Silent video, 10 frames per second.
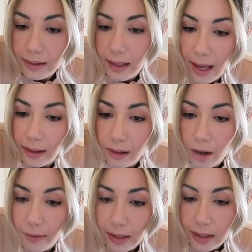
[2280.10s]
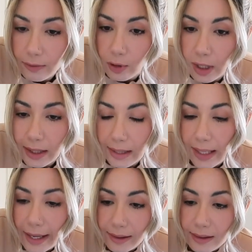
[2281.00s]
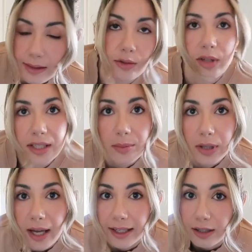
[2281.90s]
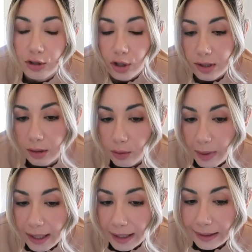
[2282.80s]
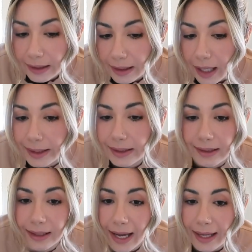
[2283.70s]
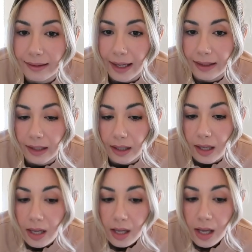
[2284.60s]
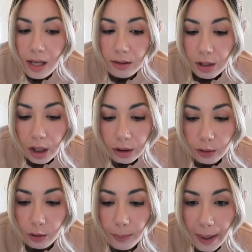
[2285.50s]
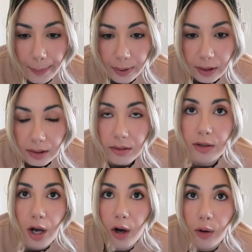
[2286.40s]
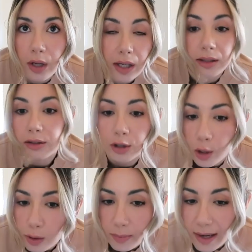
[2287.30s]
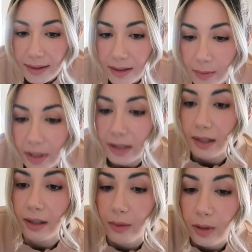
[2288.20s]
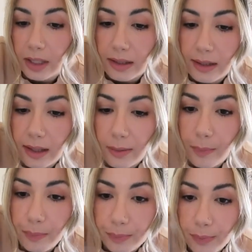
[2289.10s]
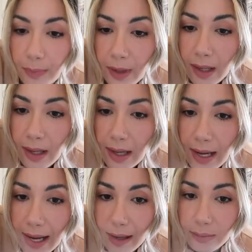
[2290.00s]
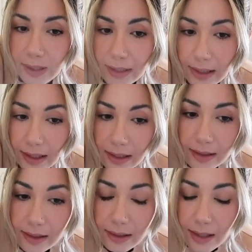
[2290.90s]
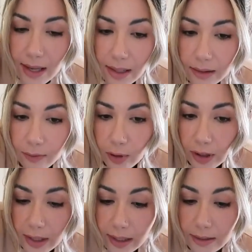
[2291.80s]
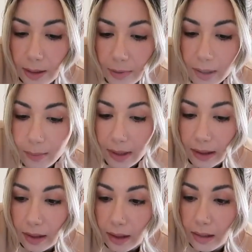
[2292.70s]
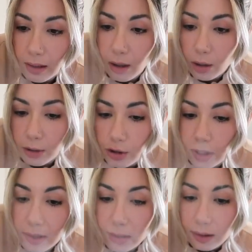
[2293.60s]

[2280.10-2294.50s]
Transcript: and then obviously for the next recipe i can adjust it to my liking i didn't add any salt or pepper so no spices basically we're gonna see how this is and then for the next one that i'm making i'll adjust